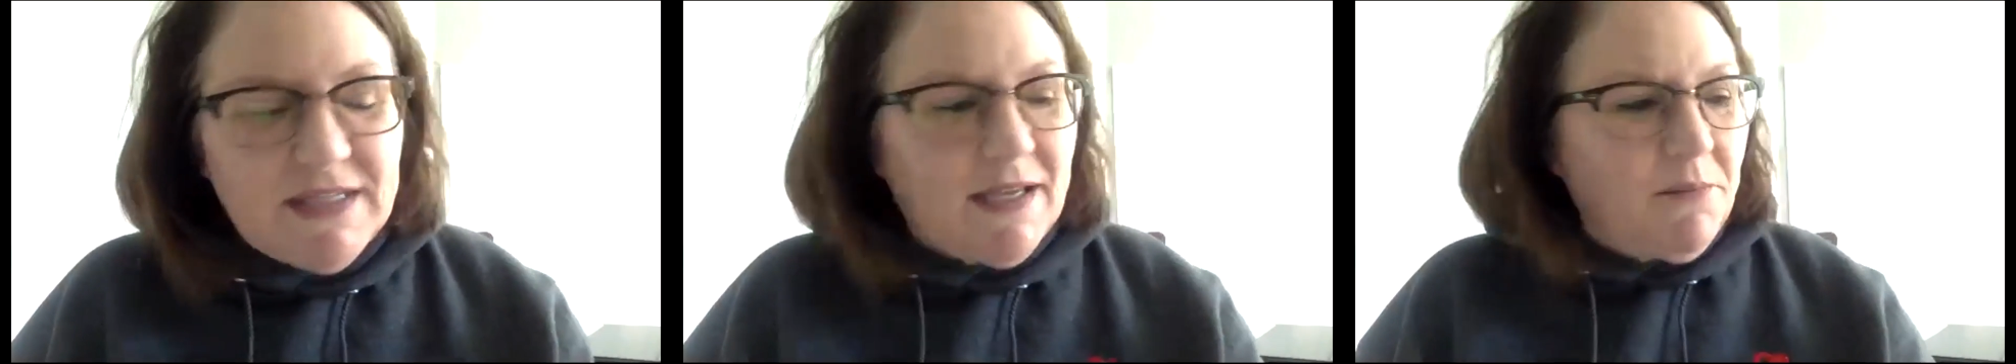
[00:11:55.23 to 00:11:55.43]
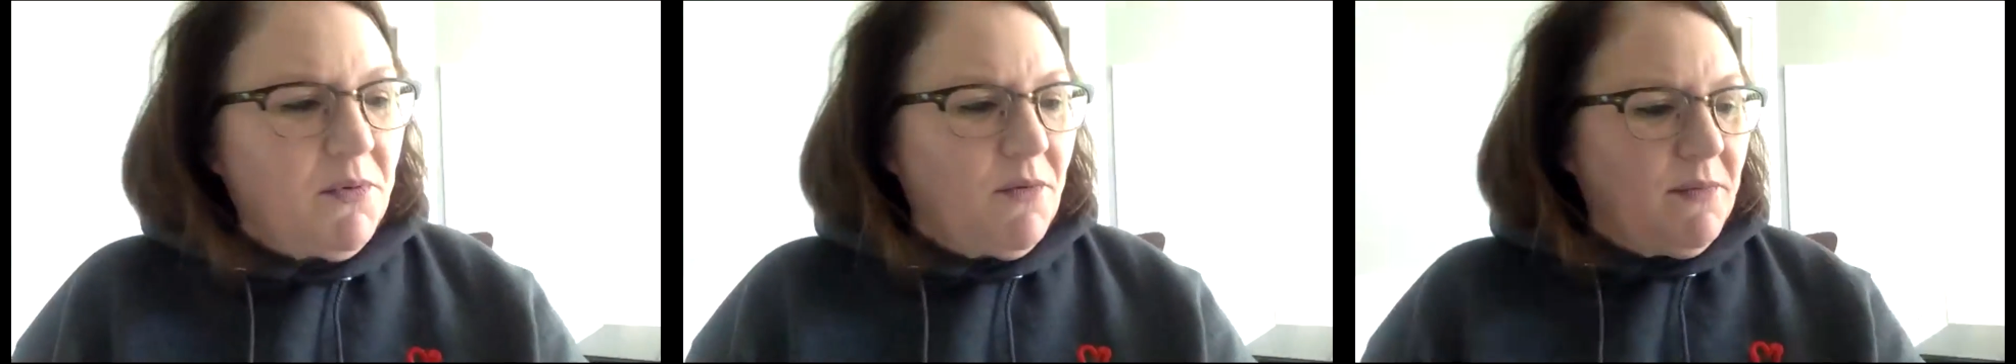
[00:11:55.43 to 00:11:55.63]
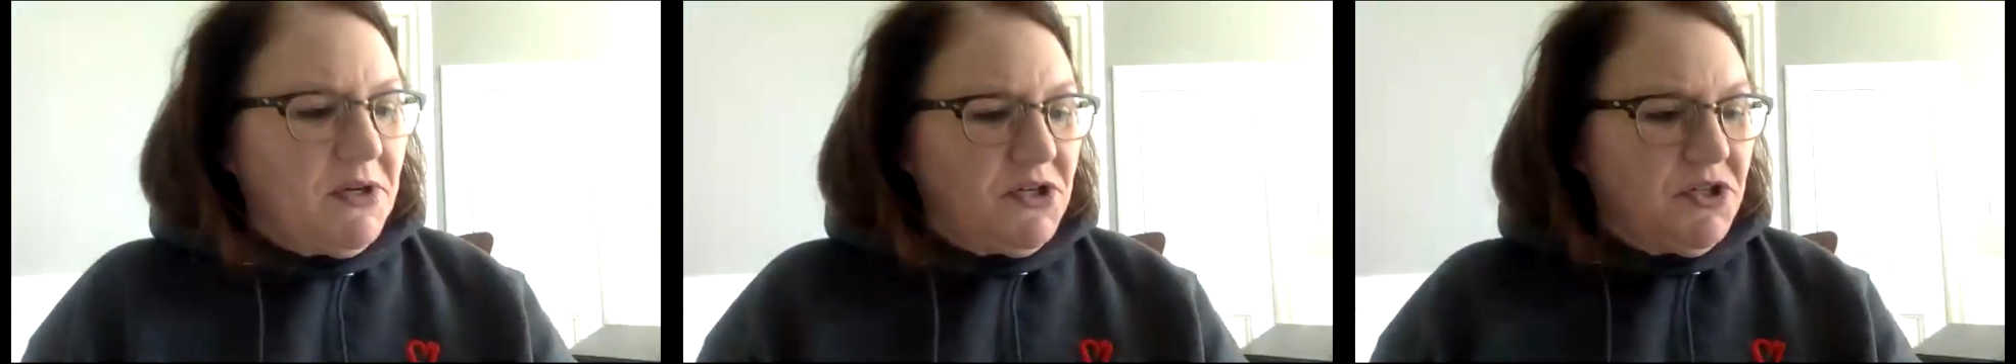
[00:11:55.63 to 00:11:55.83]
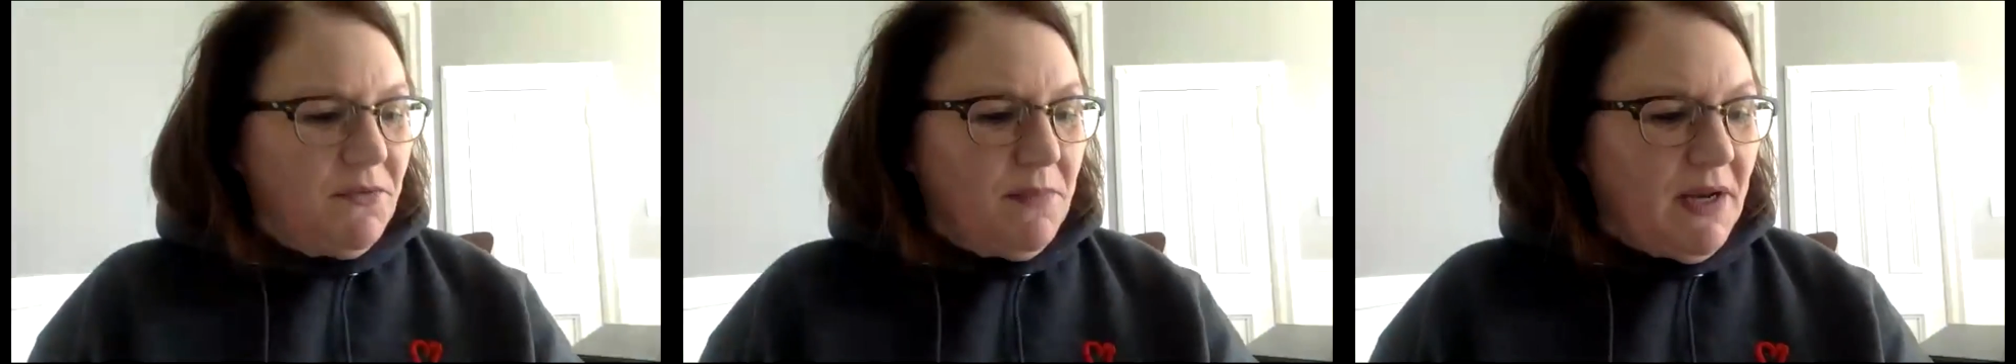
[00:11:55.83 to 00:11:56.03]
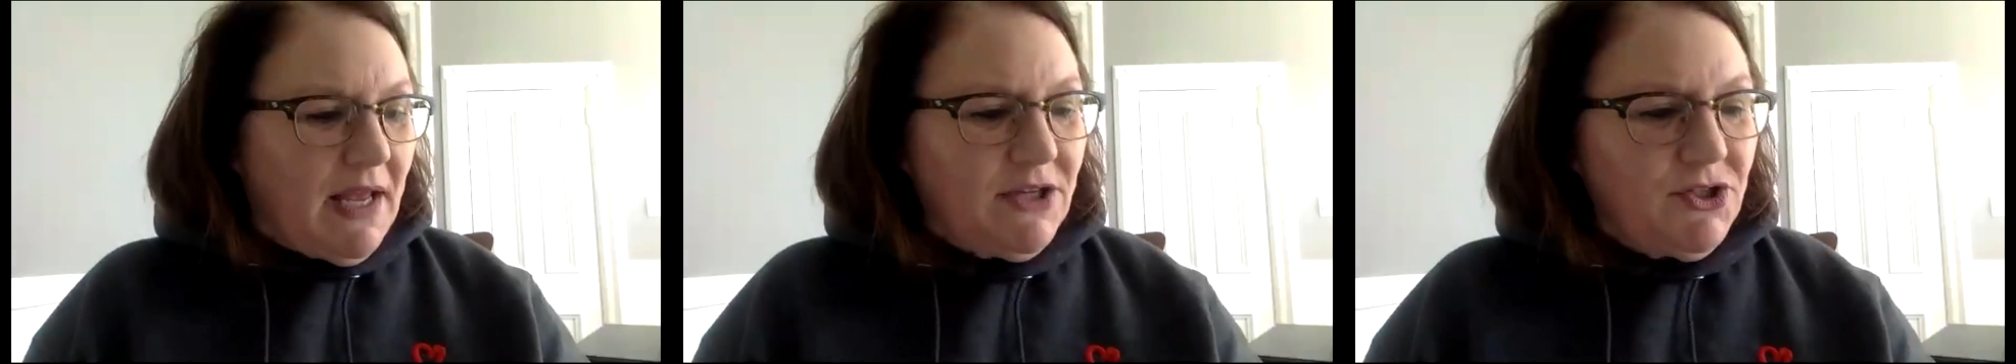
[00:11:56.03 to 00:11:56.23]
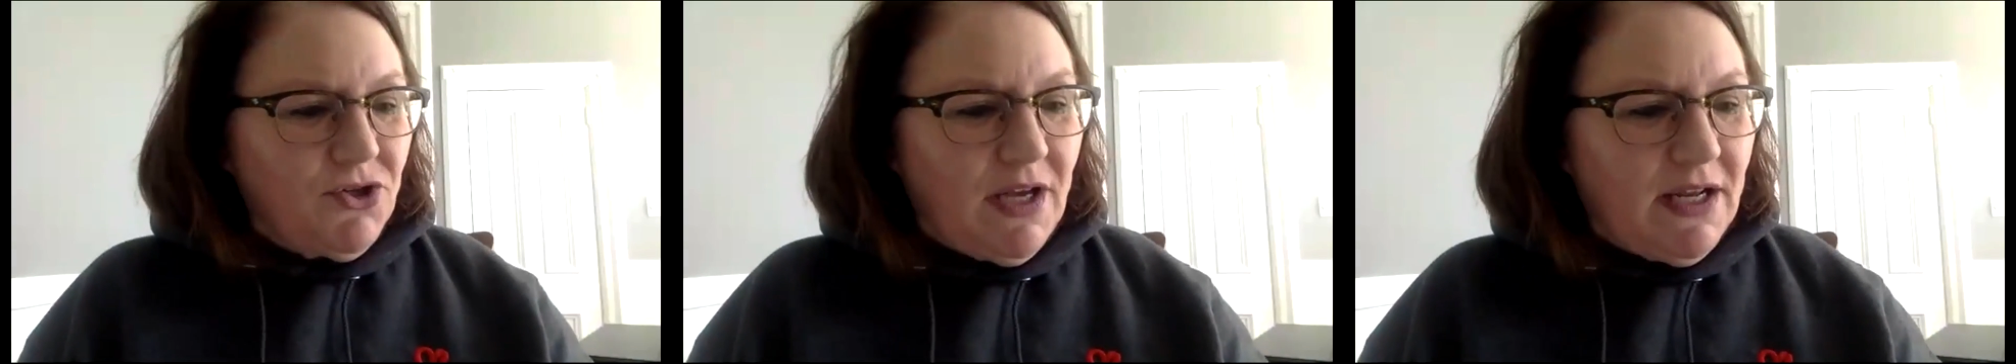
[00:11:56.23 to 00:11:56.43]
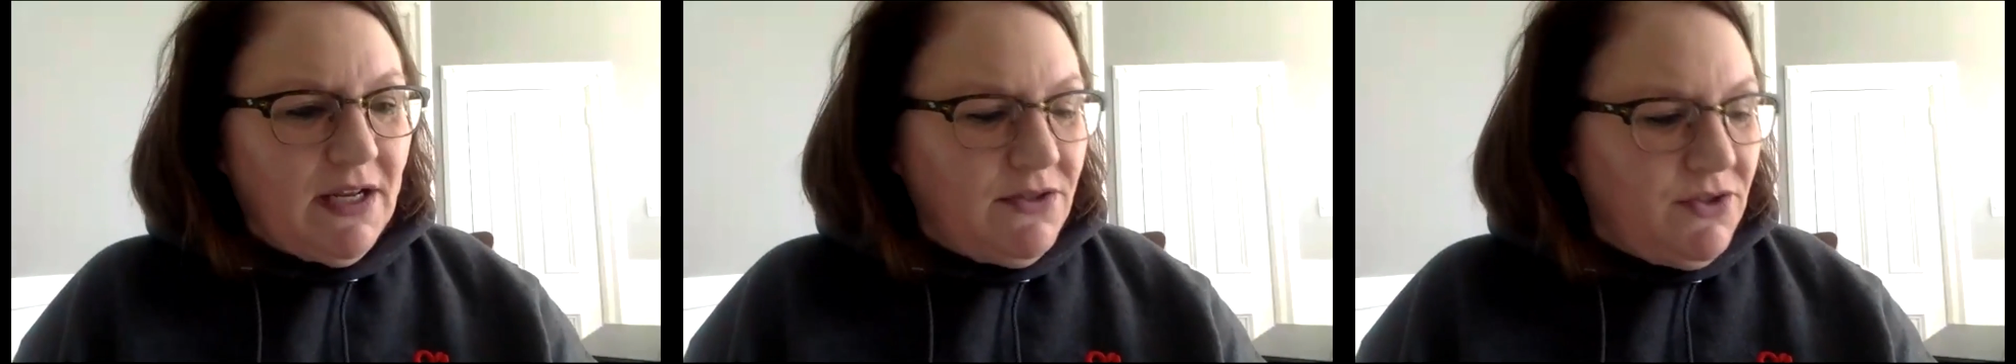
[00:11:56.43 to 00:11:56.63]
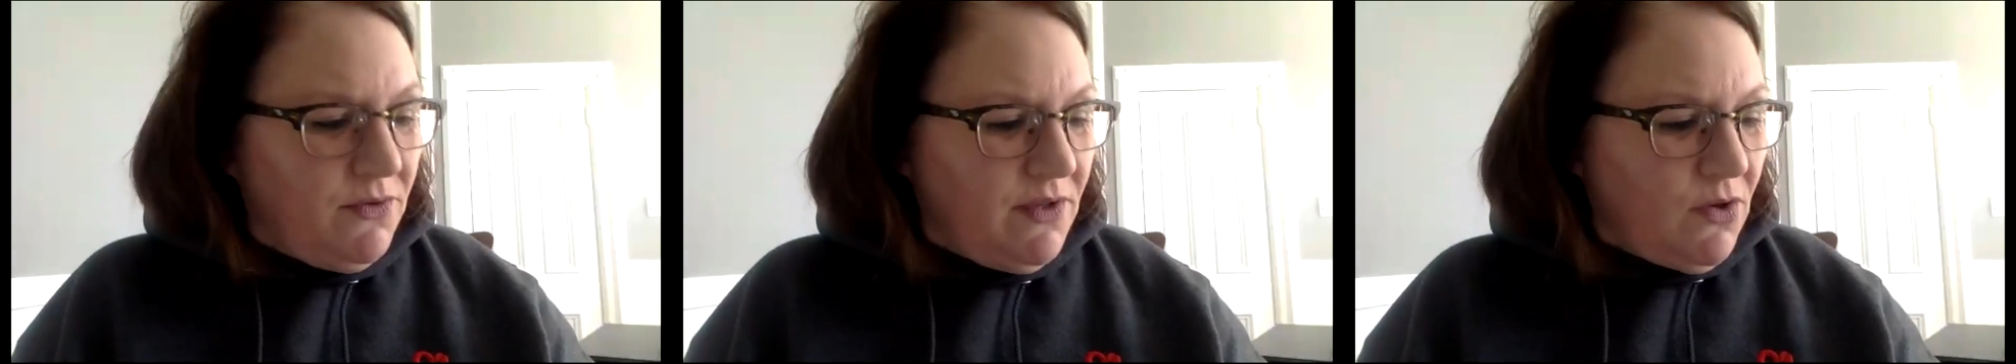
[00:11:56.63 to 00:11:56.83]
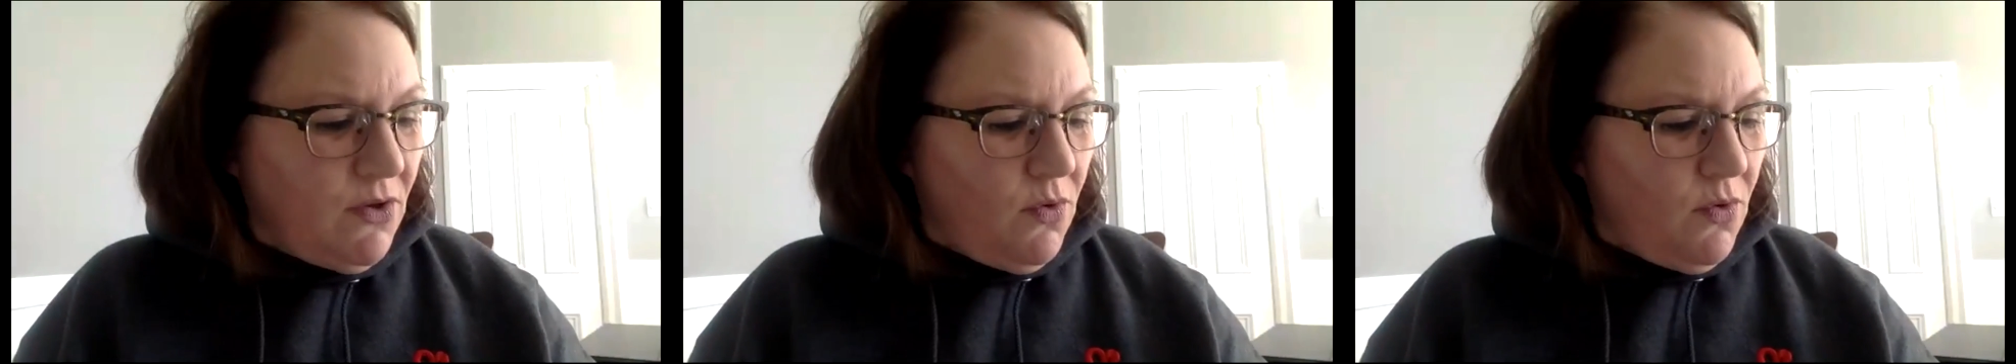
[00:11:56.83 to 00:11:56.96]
to get permission but i try to do the